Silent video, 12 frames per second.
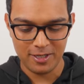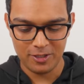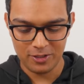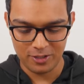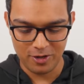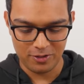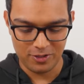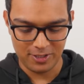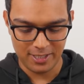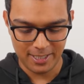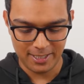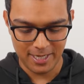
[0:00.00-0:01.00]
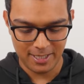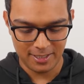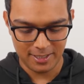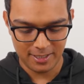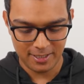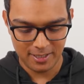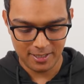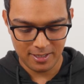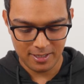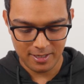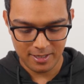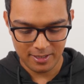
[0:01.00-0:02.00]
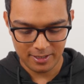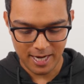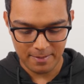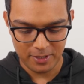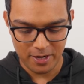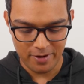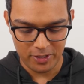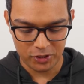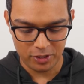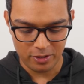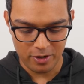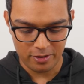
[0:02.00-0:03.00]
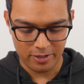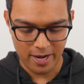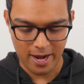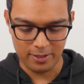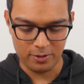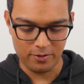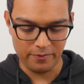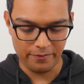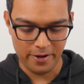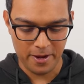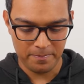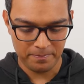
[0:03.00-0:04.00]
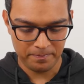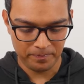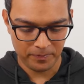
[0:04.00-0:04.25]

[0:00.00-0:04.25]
So go to settings, tap direction lock and confirm.